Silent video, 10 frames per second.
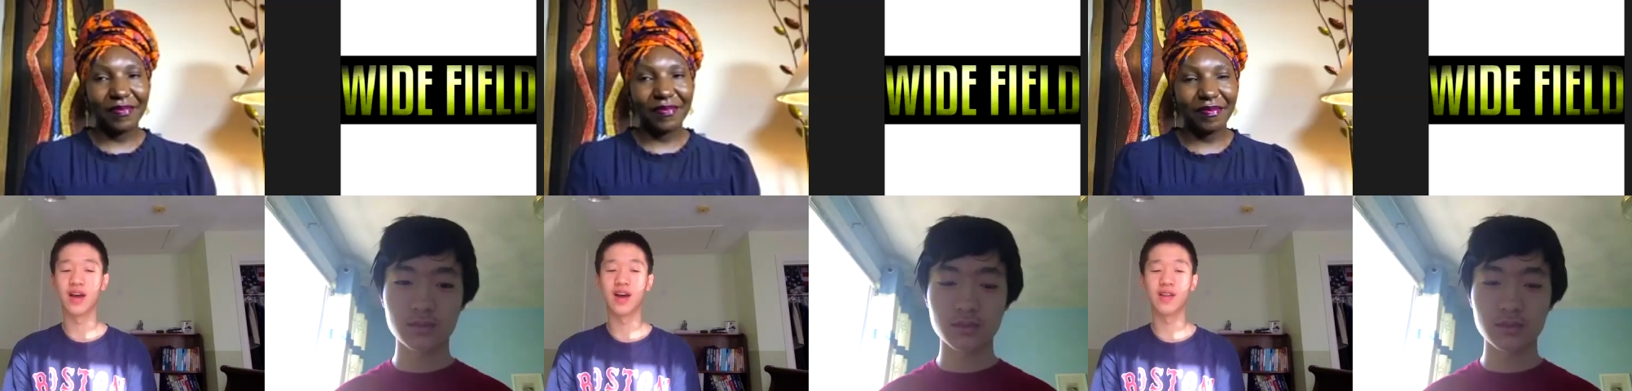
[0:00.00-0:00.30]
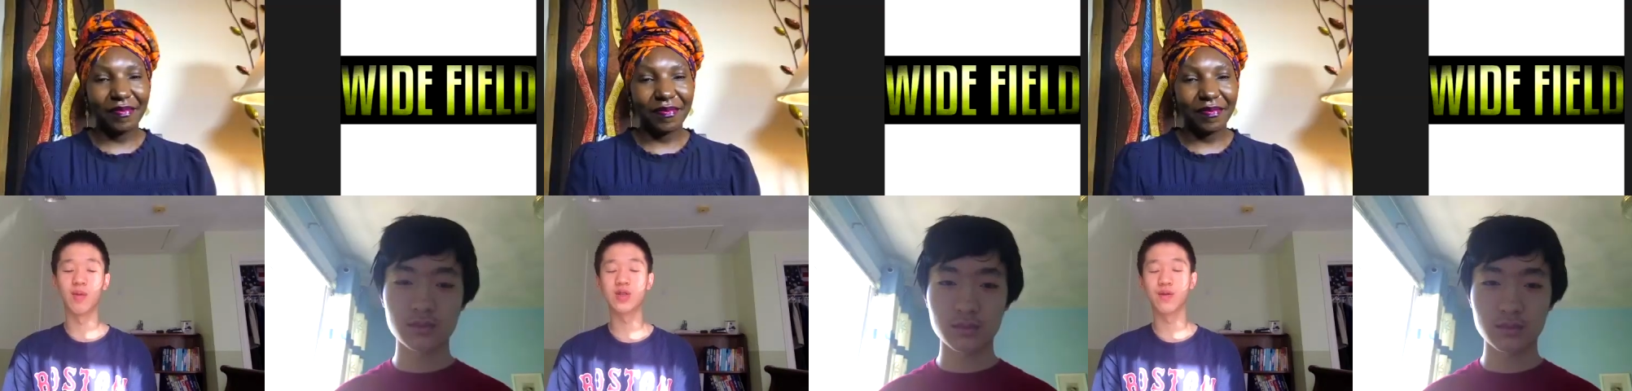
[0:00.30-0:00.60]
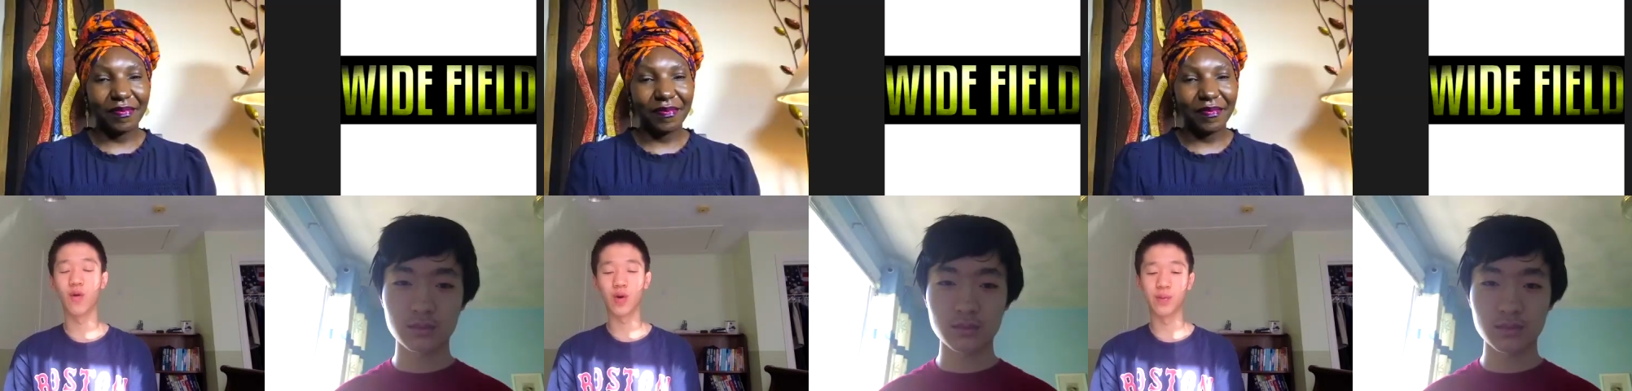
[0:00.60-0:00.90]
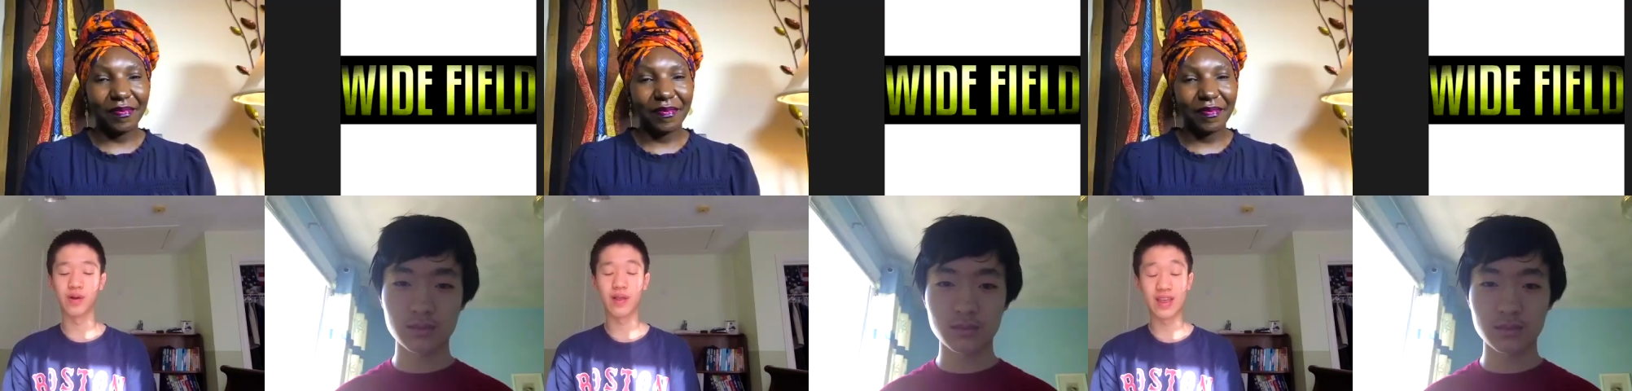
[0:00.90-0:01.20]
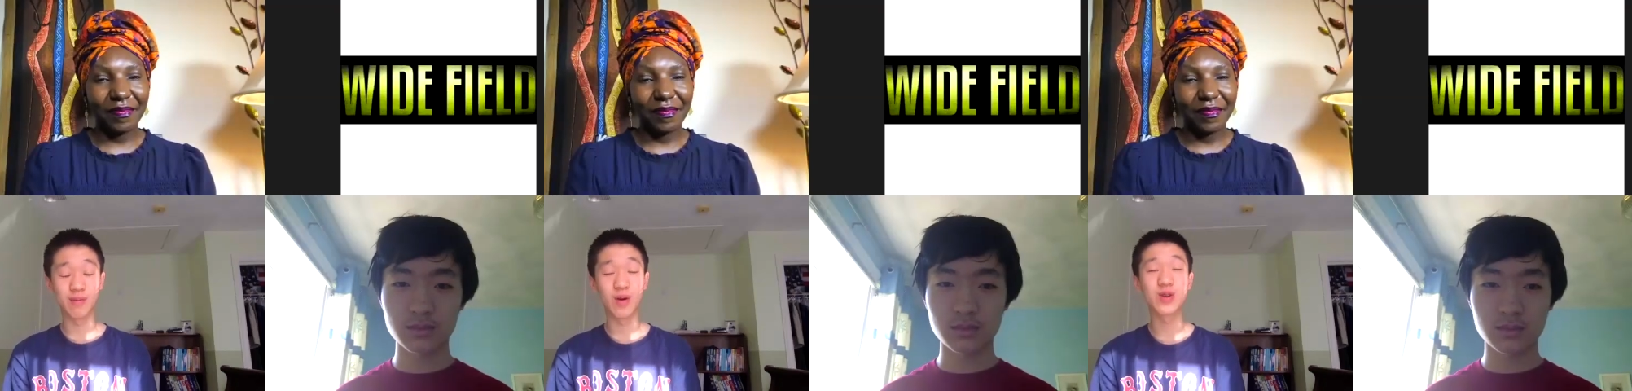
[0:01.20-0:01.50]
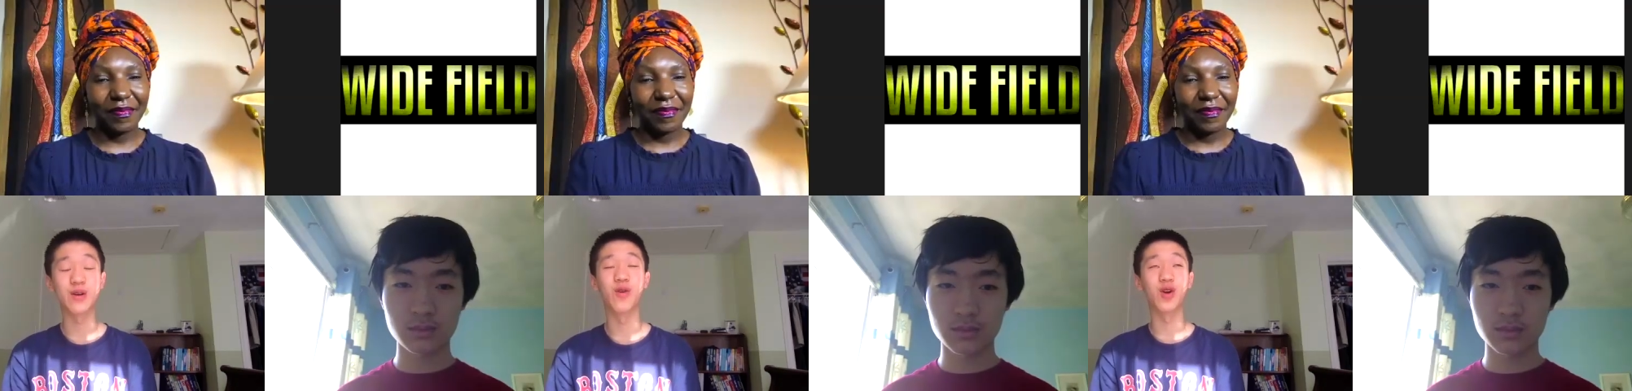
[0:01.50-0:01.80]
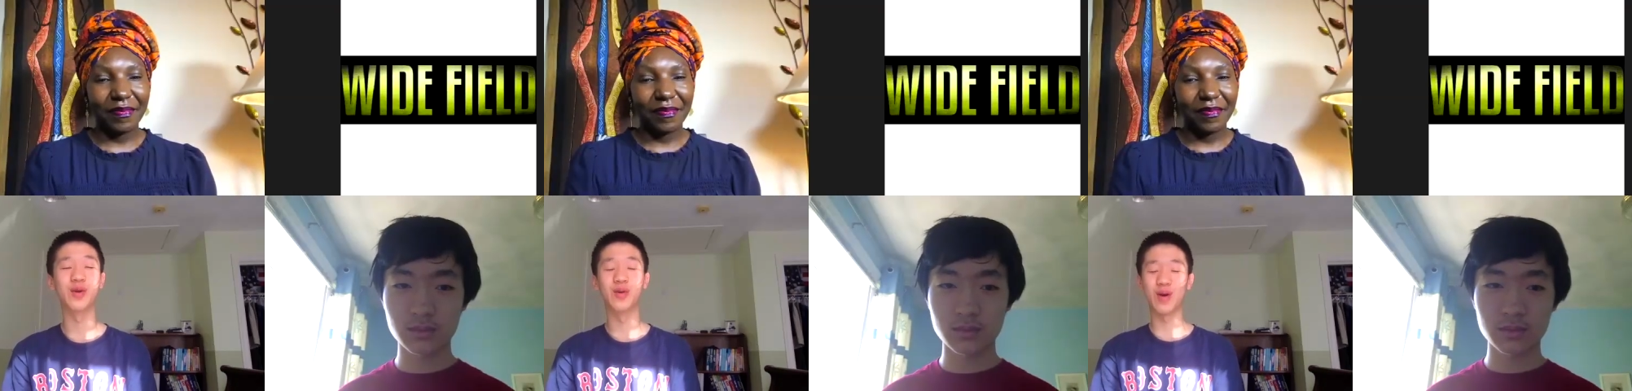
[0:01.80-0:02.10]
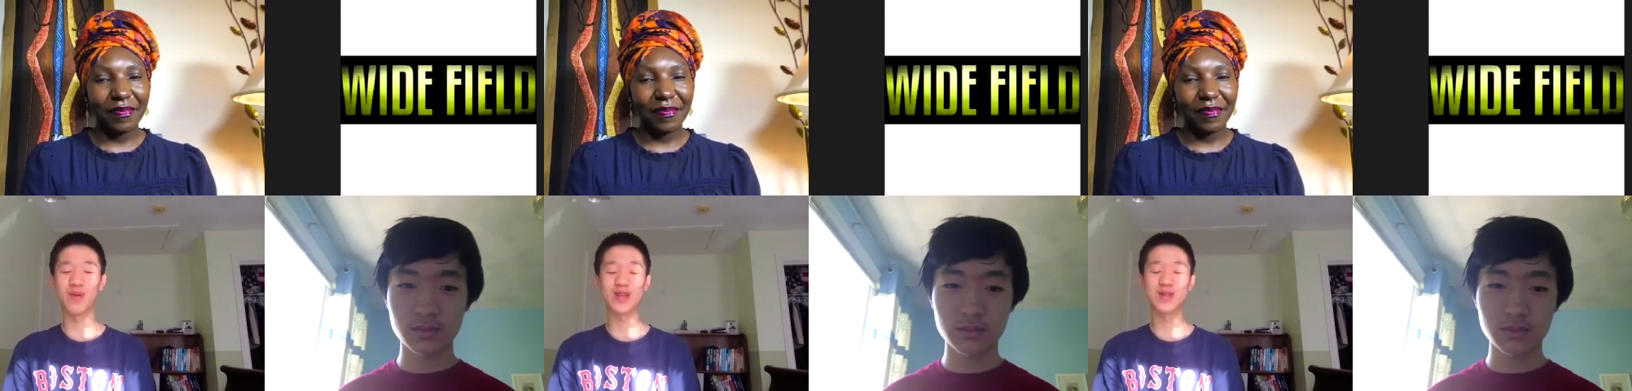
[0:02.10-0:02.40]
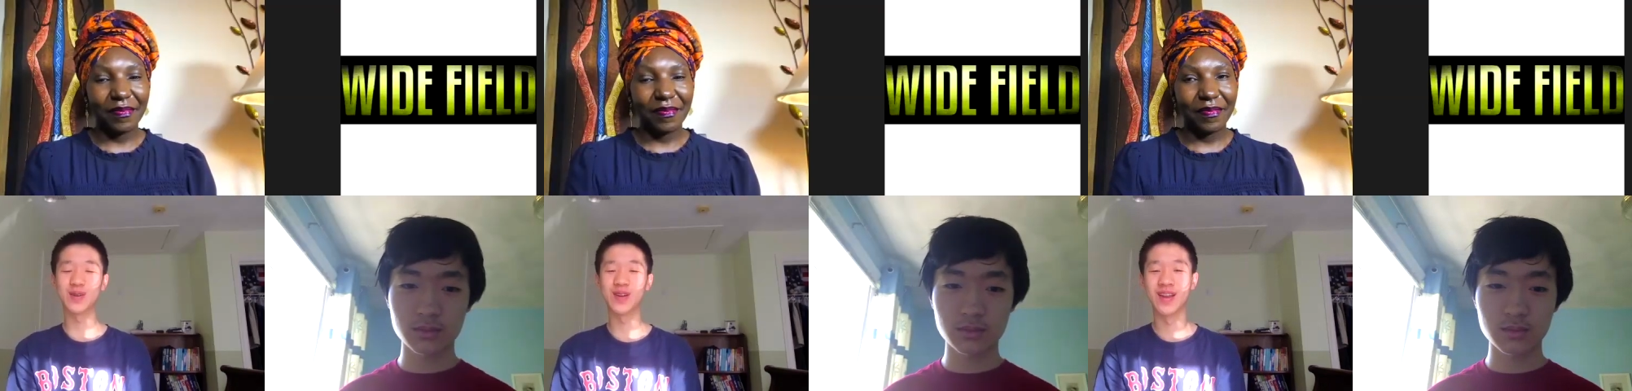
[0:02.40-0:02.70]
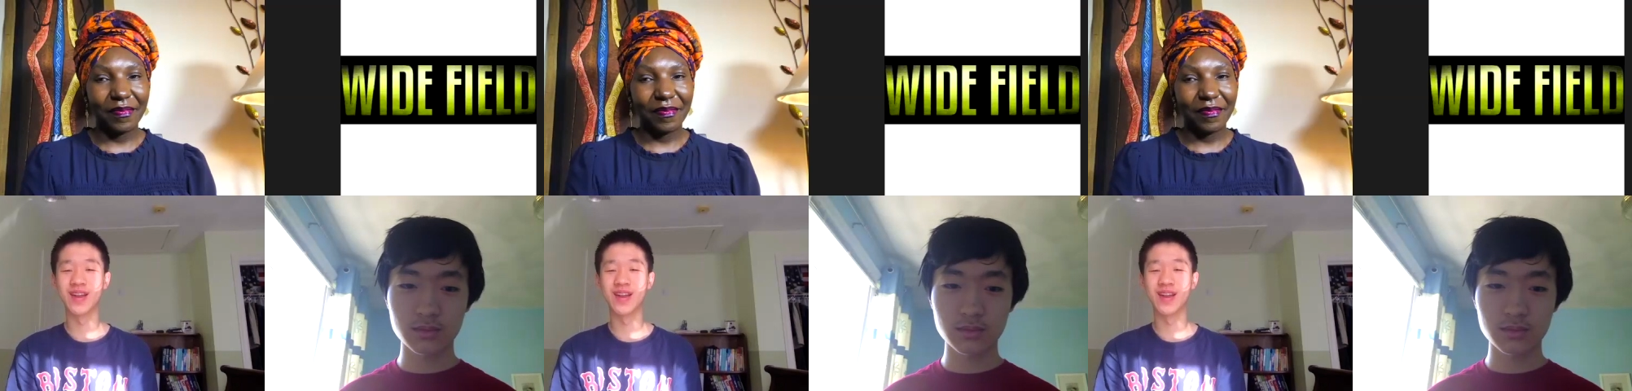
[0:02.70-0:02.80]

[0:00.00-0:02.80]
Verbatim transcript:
Speaker 1: the most affordable in the most affordable way possible.